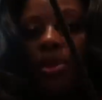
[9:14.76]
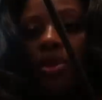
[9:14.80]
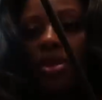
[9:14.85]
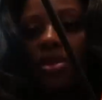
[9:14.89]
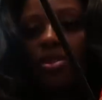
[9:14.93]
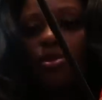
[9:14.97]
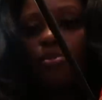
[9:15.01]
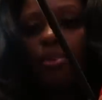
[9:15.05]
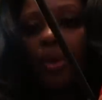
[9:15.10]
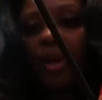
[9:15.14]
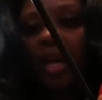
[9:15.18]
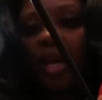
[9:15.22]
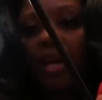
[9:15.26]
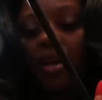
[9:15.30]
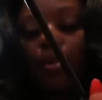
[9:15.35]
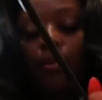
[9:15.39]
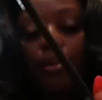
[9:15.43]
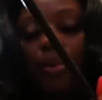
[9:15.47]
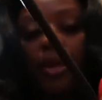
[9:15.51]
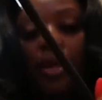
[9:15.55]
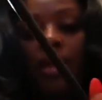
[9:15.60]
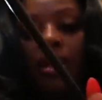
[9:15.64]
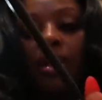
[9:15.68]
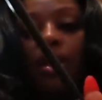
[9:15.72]
of this brand,
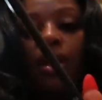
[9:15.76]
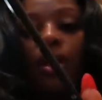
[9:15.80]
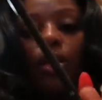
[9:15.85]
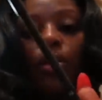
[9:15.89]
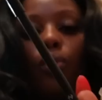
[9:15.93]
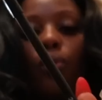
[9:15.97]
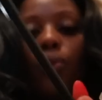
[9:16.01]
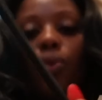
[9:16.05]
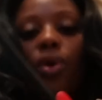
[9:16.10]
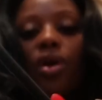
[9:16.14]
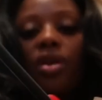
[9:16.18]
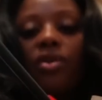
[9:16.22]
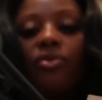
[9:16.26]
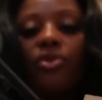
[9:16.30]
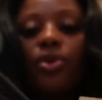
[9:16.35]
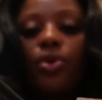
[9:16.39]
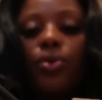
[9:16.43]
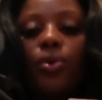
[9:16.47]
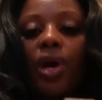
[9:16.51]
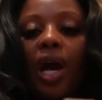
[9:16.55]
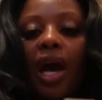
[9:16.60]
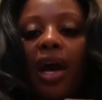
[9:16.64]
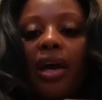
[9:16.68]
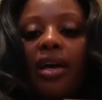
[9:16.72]
but one of you
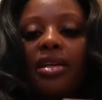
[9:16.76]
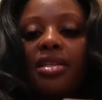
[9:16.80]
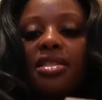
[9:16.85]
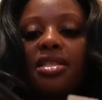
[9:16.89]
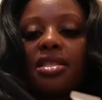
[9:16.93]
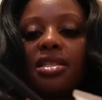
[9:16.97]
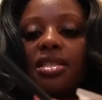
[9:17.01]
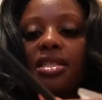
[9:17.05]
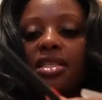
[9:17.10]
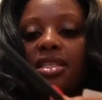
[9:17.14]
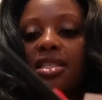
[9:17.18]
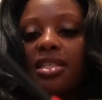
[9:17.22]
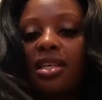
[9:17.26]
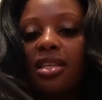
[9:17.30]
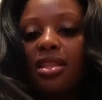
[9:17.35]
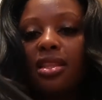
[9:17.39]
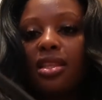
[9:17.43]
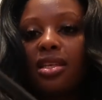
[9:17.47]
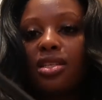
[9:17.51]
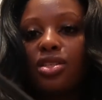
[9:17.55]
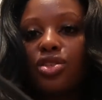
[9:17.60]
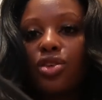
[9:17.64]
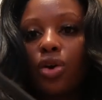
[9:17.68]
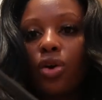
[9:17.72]
guys sent
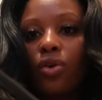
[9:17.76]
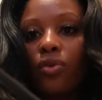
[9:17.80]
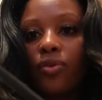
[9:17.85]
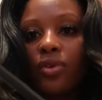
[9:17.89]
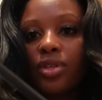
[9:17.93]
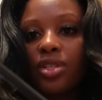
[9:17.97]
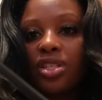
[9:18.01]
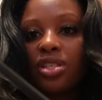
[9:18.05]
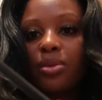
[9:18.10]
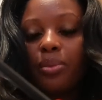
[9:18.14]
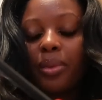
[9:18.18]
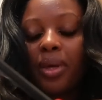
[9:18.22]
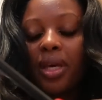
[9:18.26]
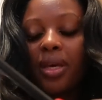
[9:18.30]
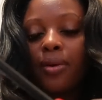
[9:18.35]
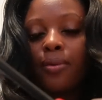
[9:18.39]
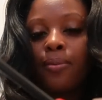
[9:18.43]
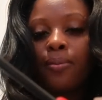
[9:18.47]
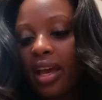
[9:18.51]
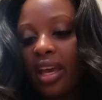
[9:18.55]
this over to me.